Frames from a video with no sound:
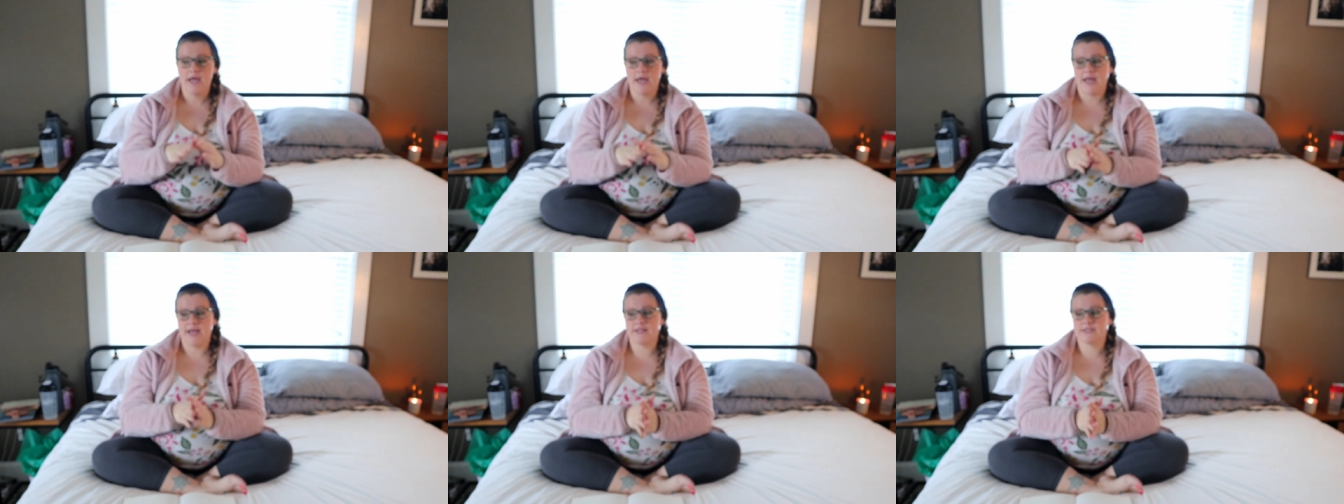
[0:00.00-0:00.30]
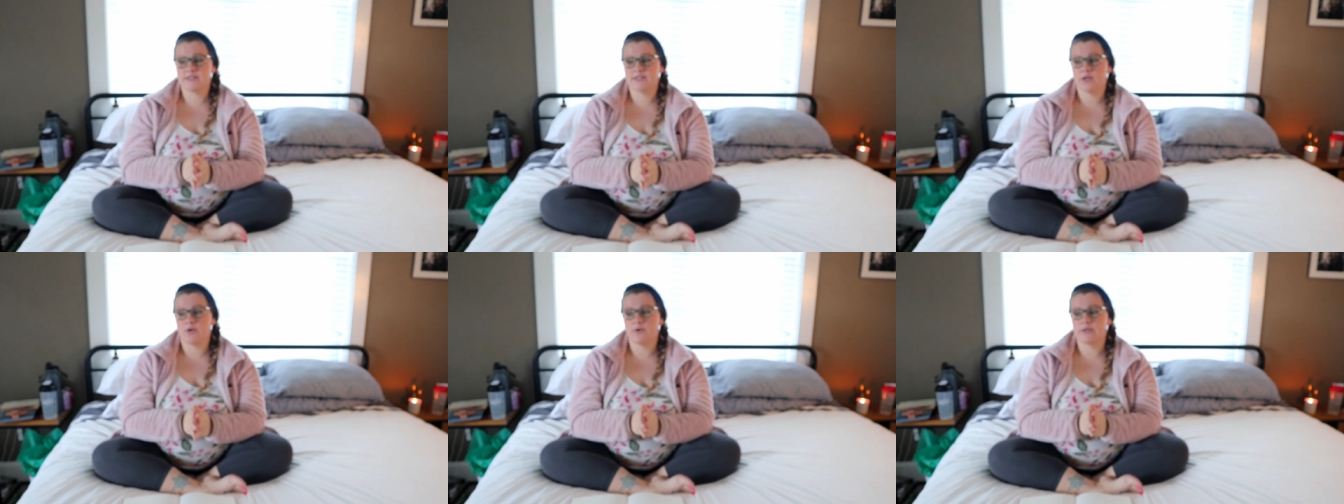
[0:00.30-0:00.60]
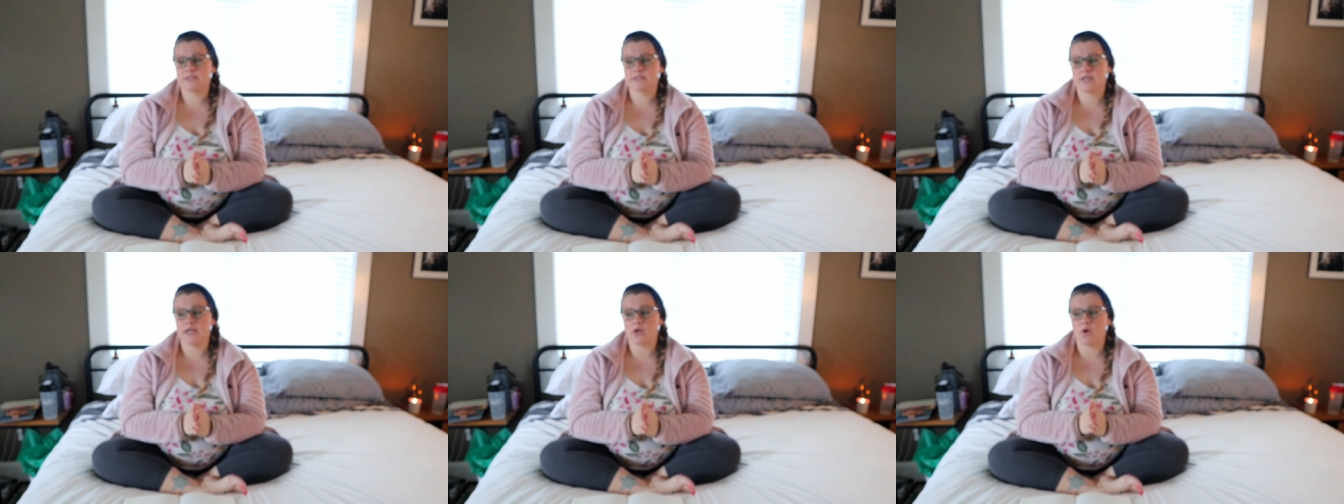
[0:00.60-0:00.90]
And so
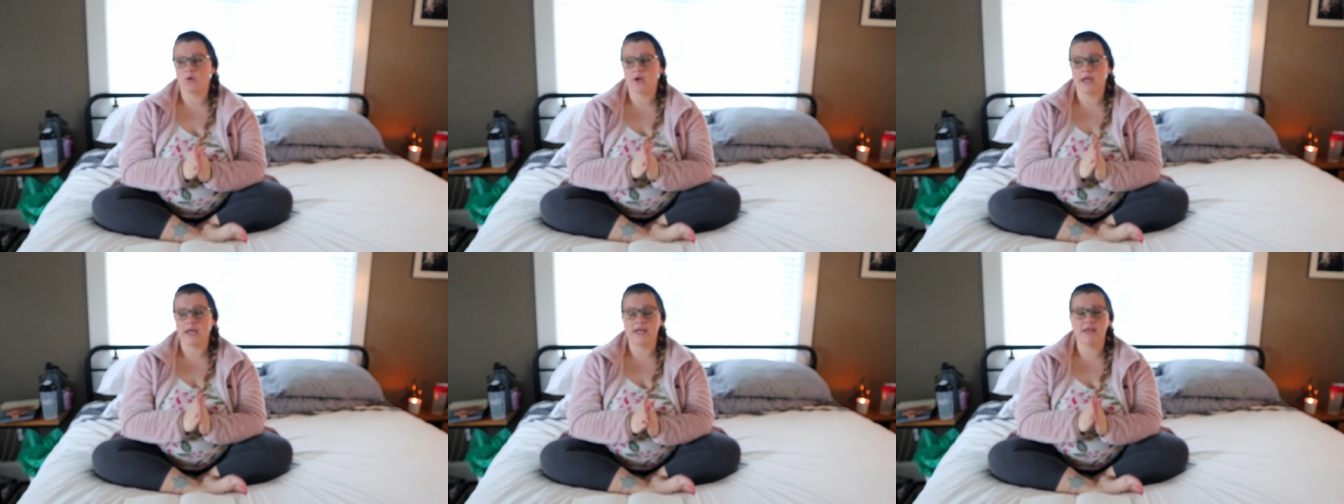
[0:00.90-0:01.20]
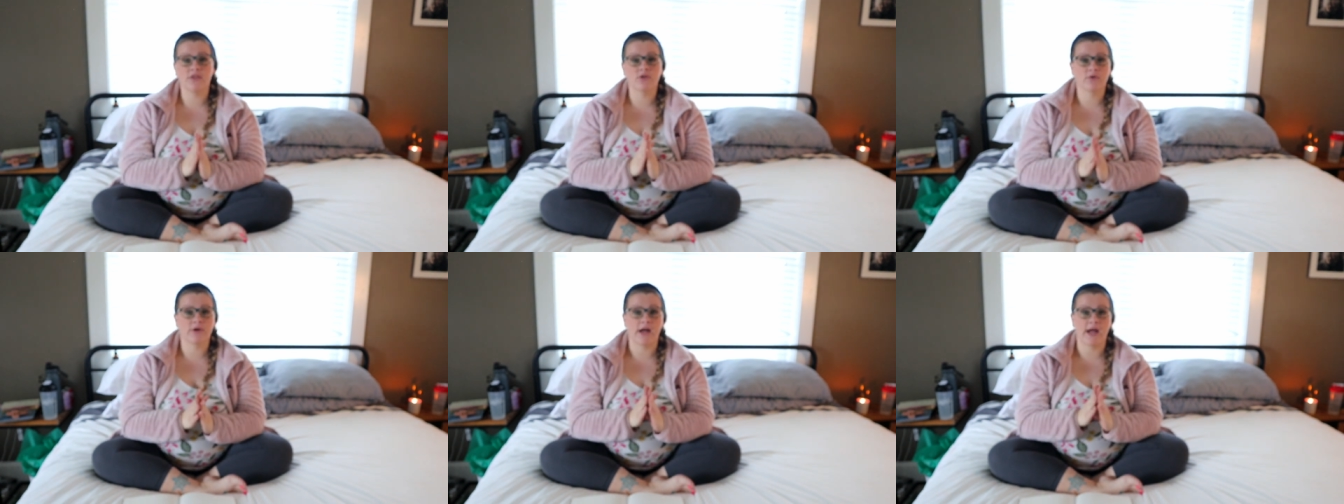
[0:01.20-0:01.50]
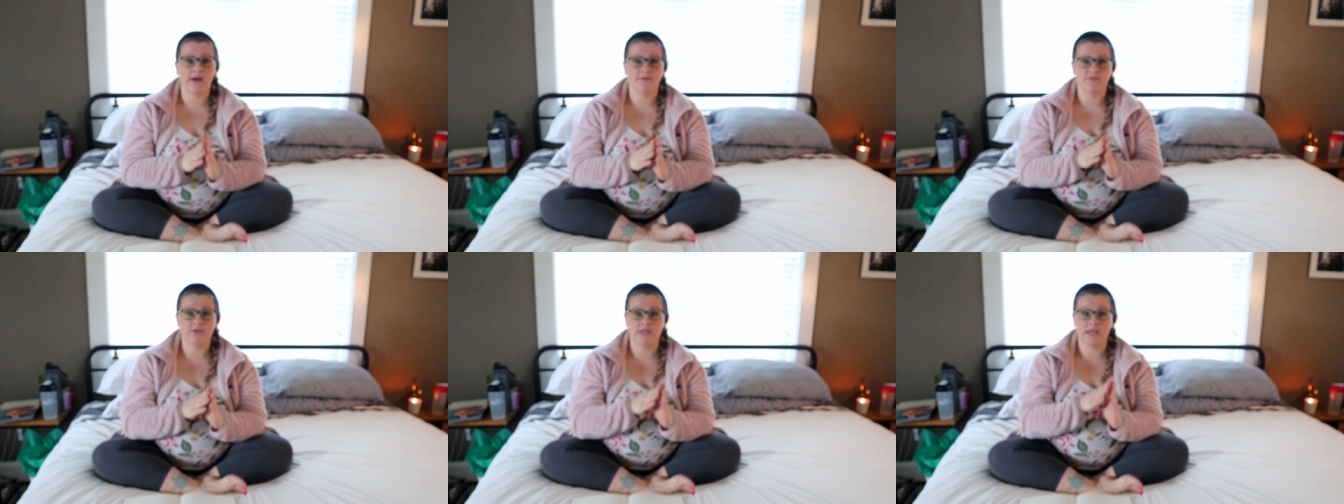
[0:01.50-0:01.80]
it's like, okay, either I
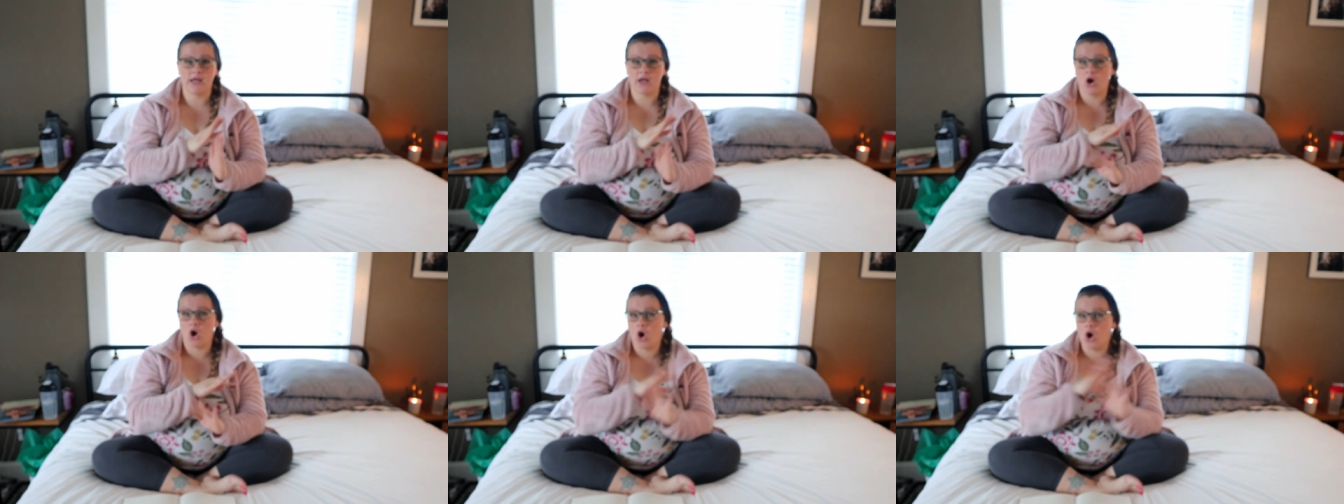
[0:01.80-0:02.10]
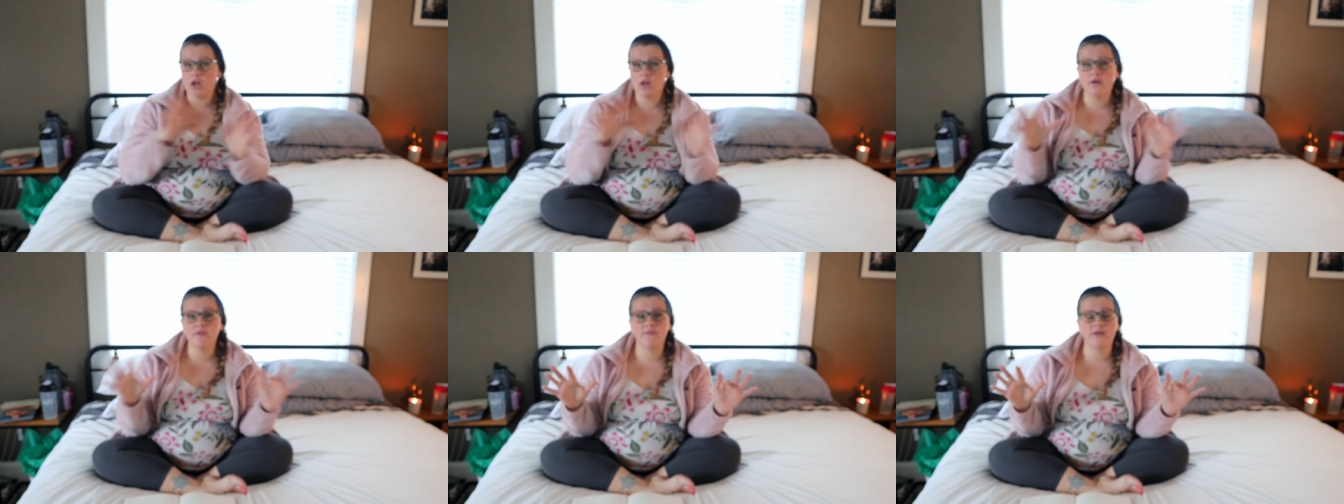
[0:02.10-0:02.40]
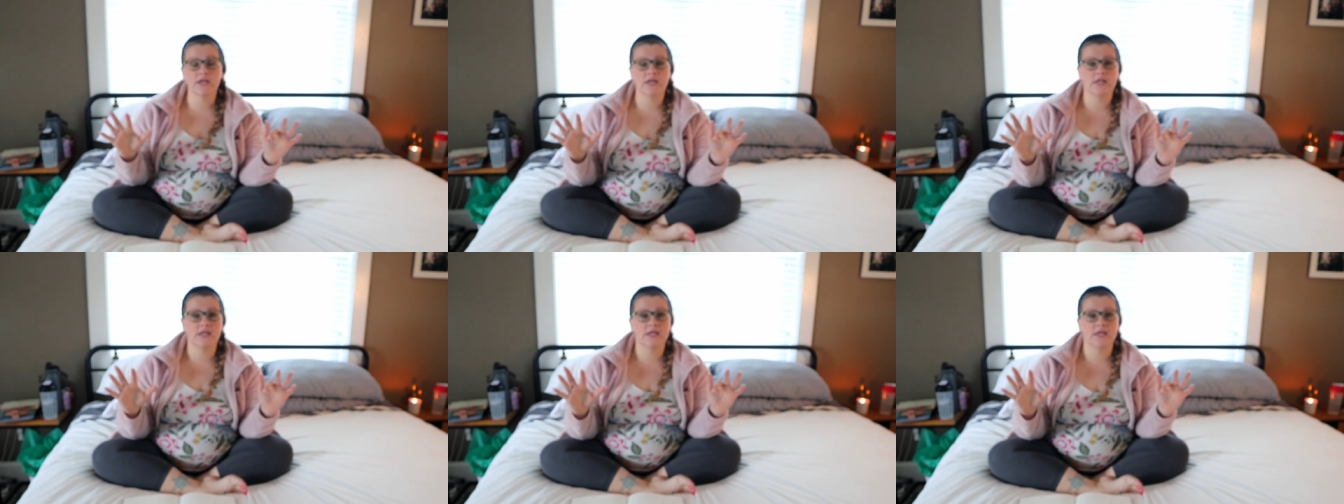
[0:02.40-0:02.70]
have to get all of
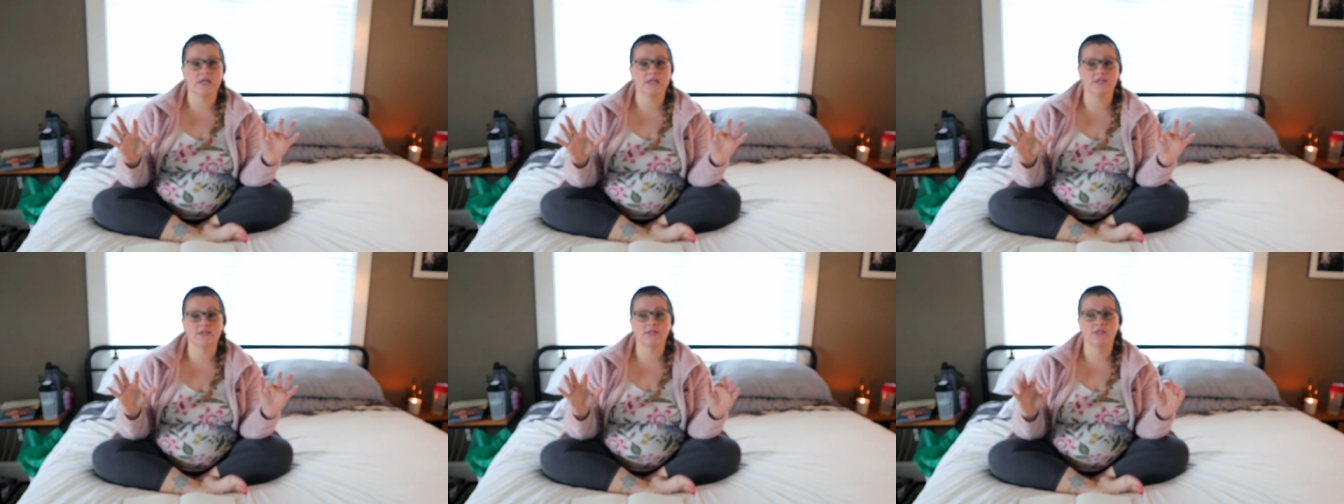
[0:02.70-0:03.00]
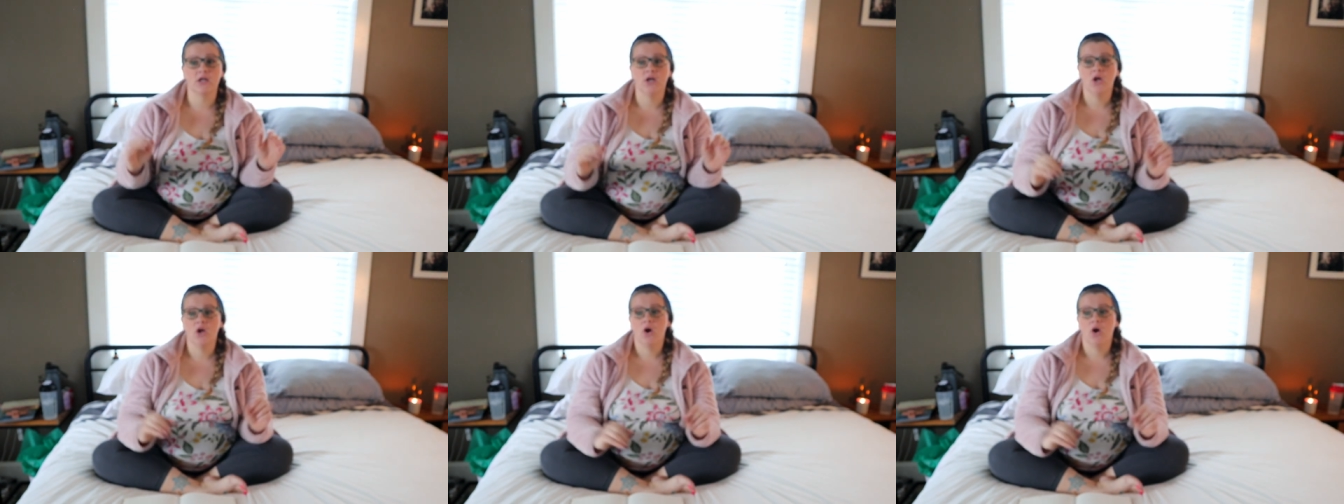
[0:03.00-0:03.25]
it cleaned